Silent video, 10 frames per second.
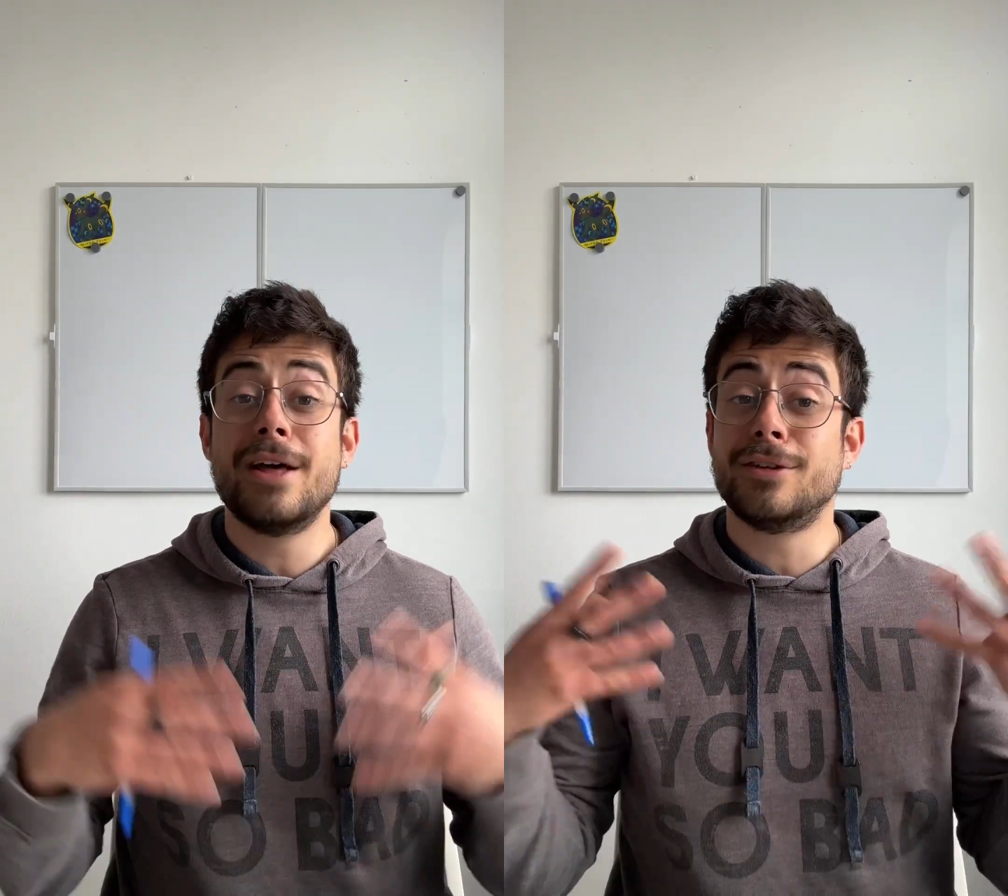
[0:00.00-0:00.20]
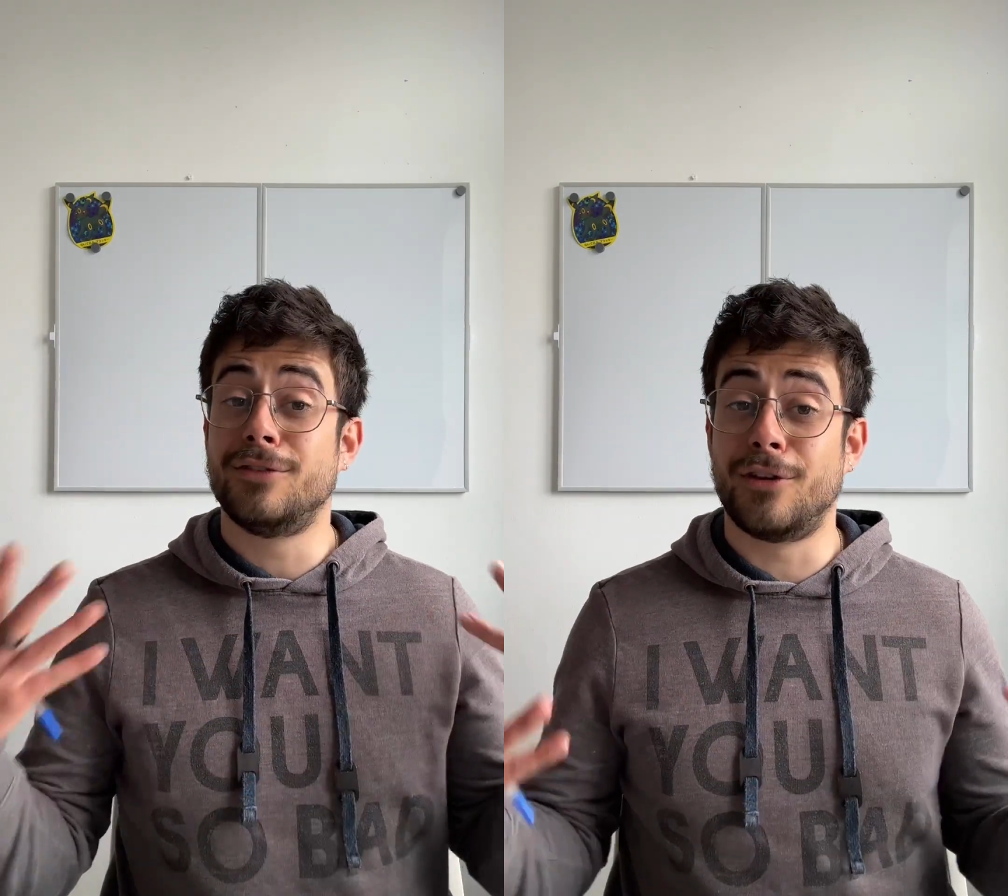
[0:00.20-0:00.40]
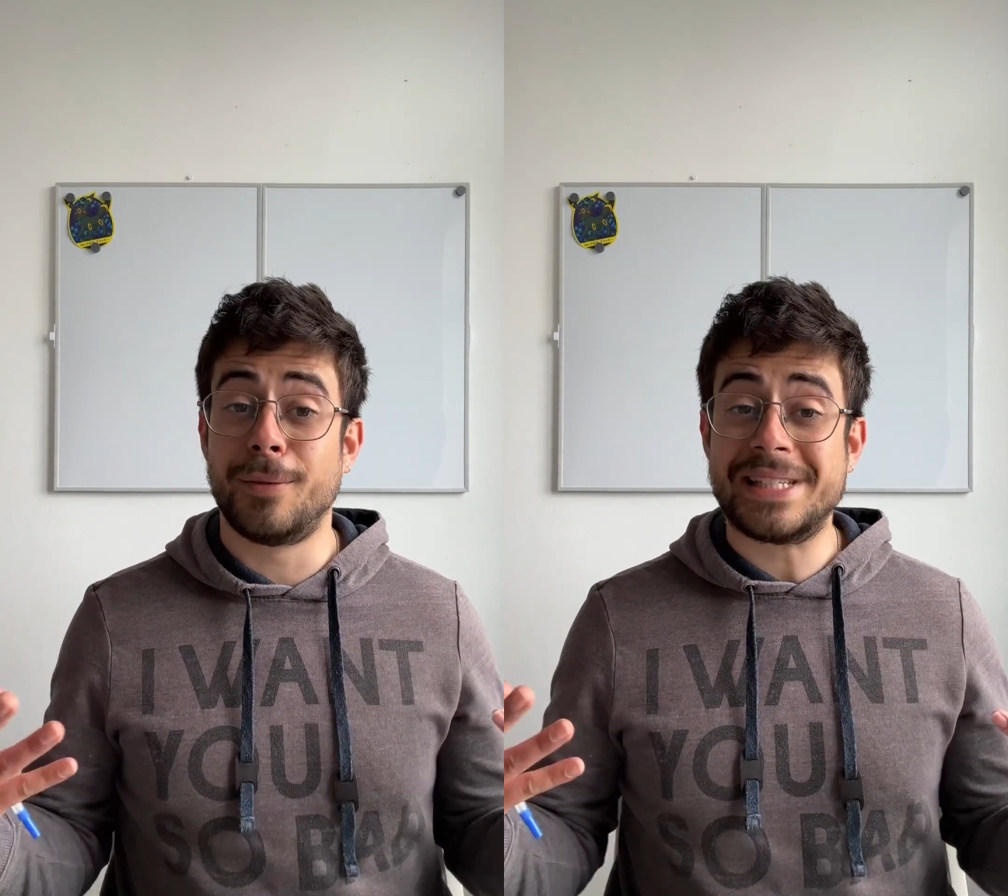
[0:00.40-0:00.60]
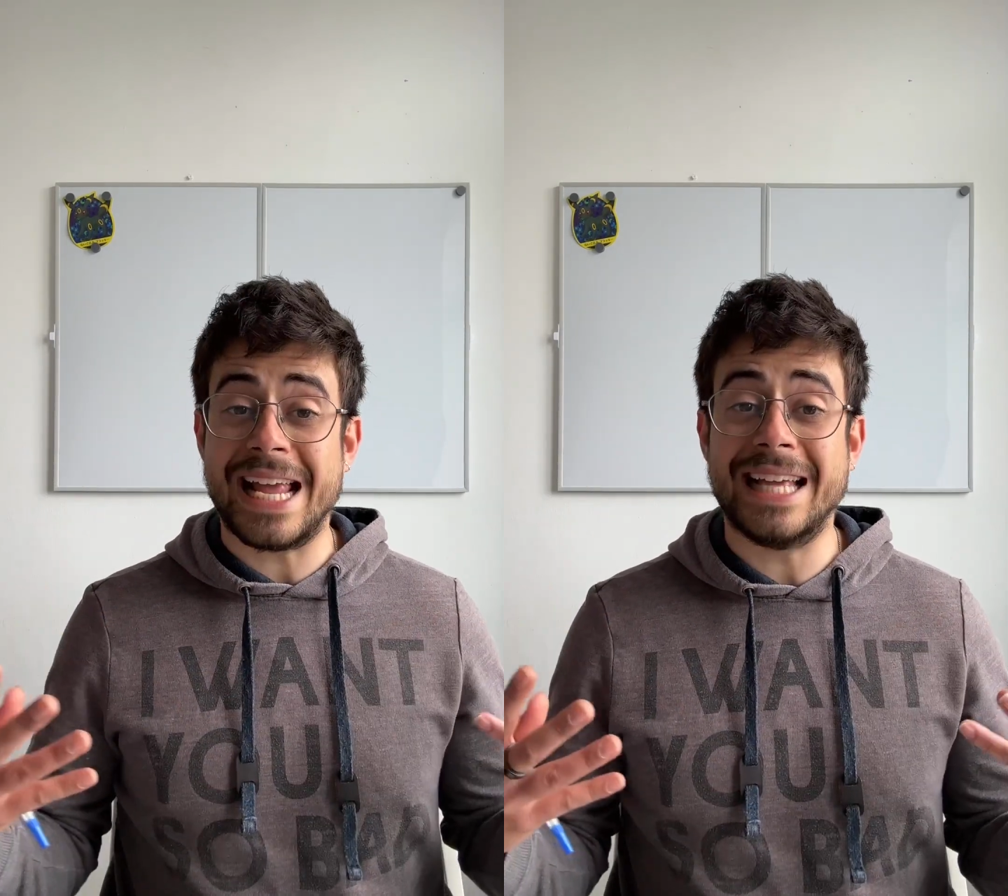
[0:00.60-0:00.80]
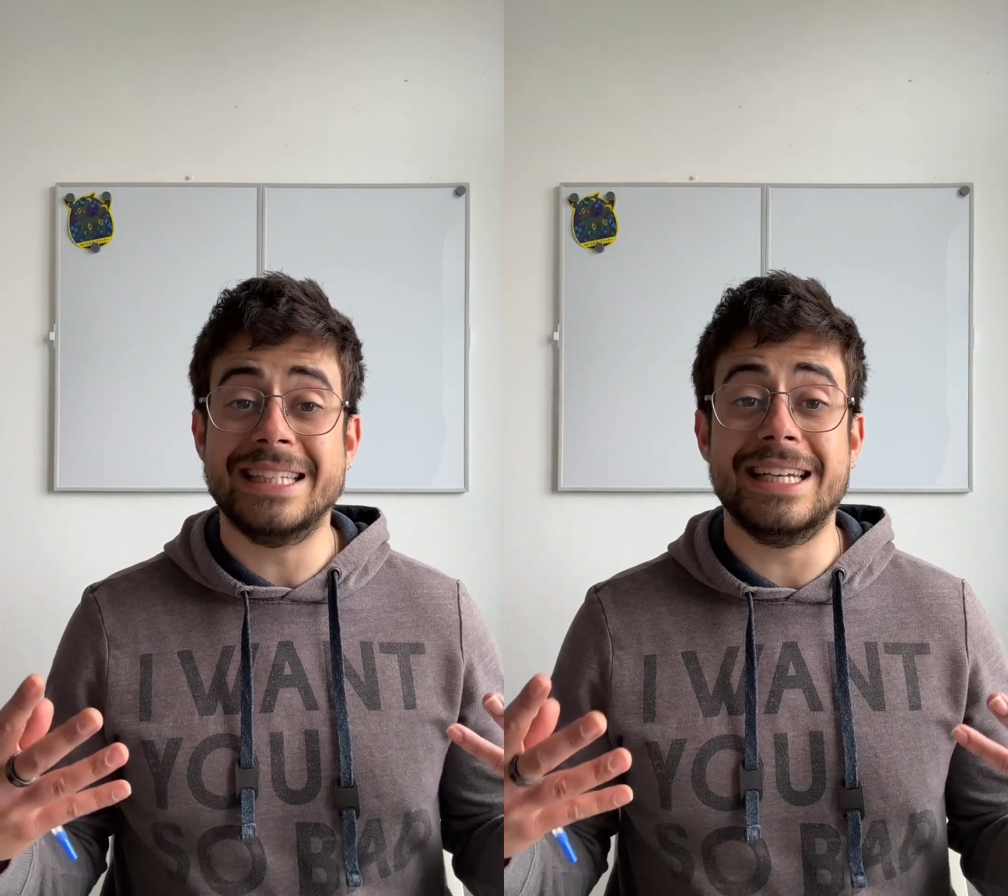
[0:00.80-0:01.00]
The verbs
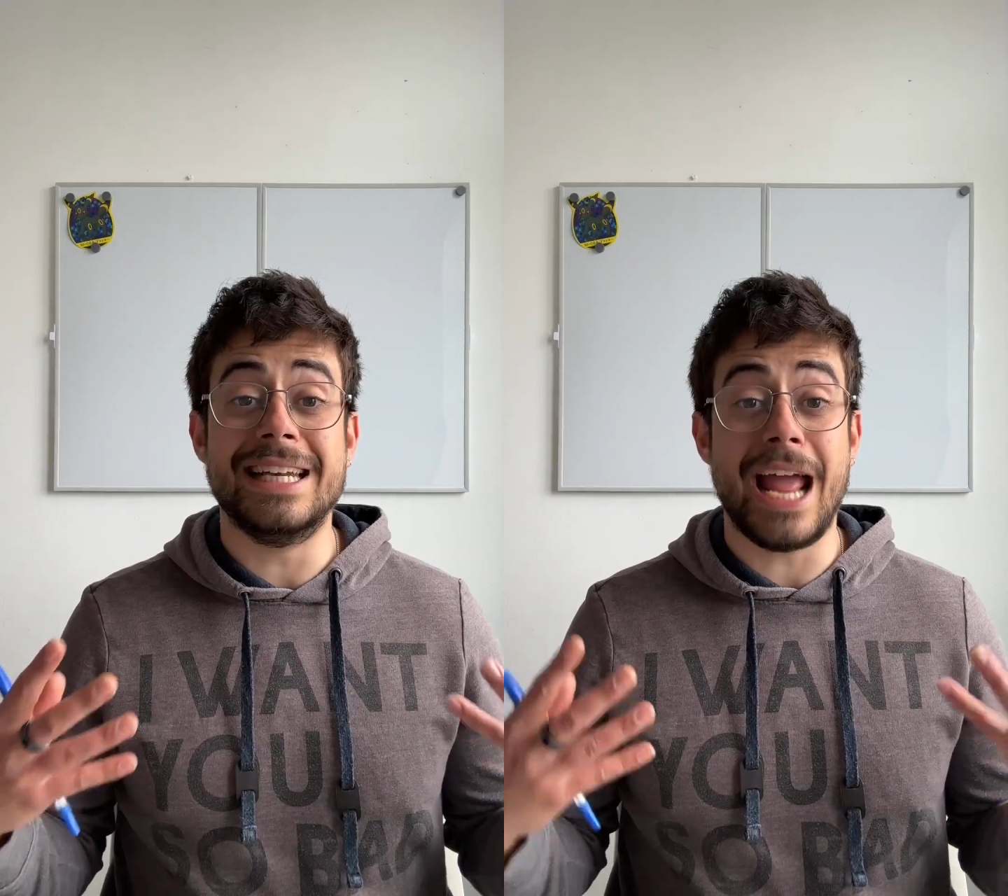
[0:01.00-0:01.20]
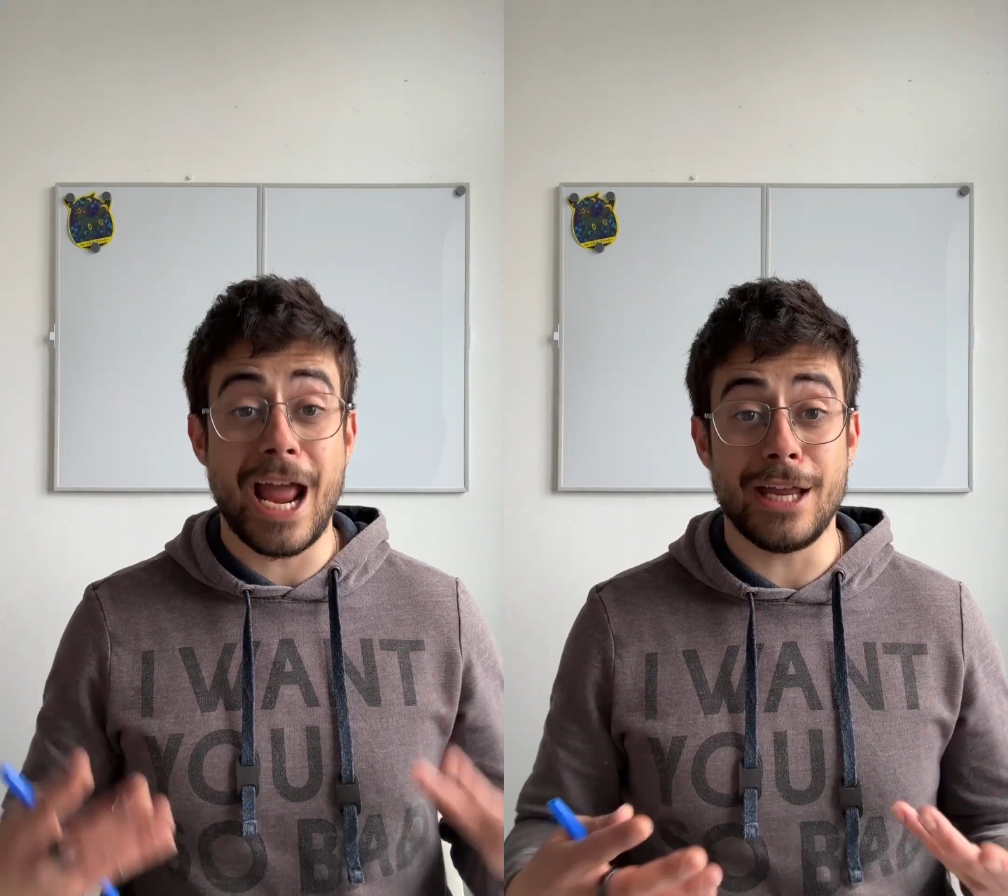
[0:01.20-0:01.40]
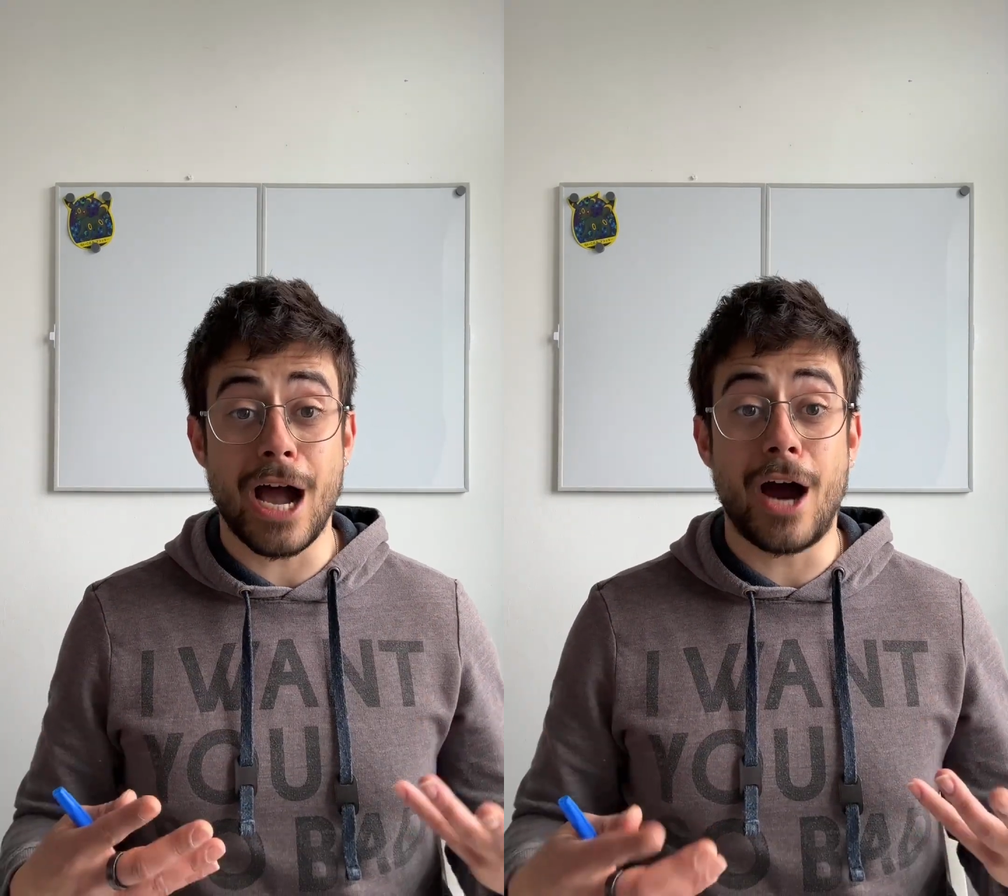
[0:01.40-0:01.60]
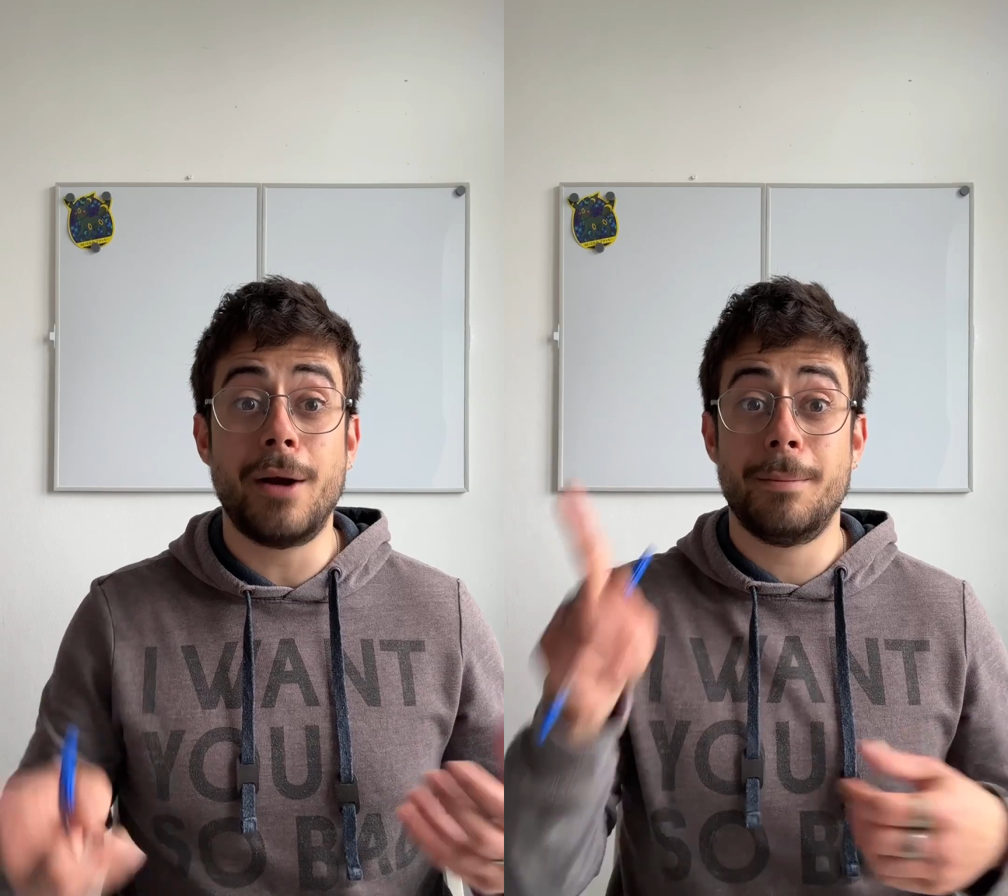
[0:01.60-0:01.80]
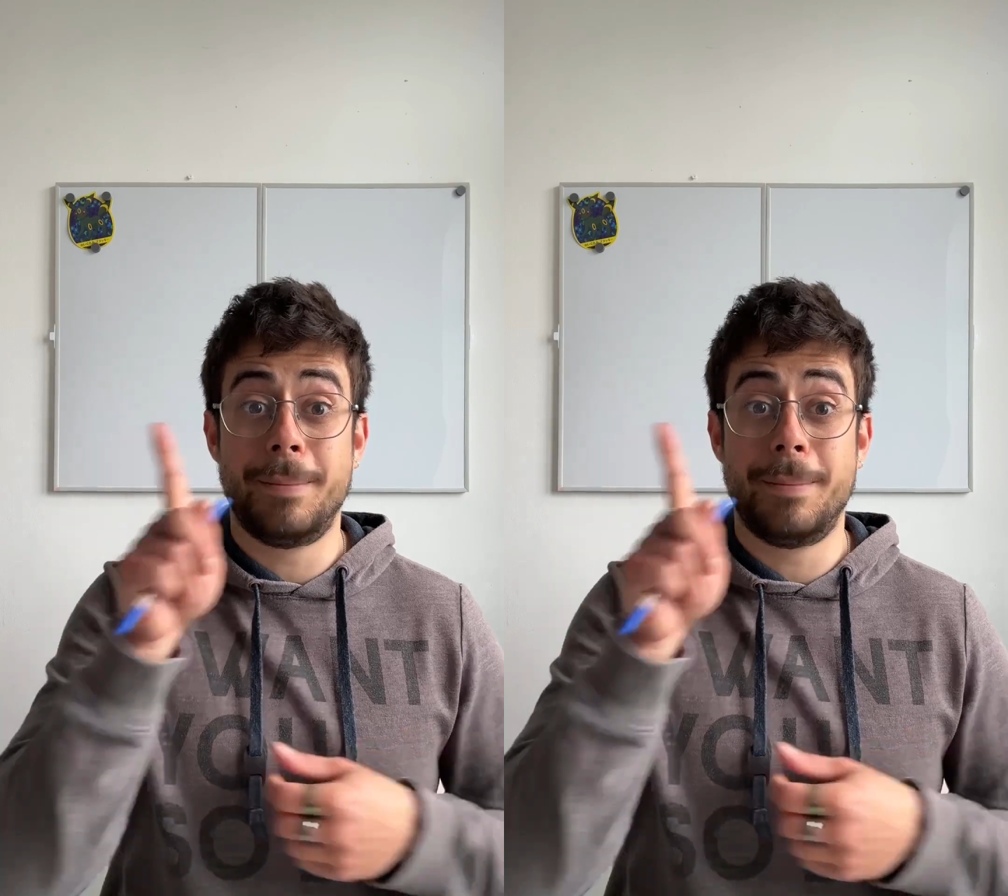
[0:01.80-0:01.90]
ending in AR,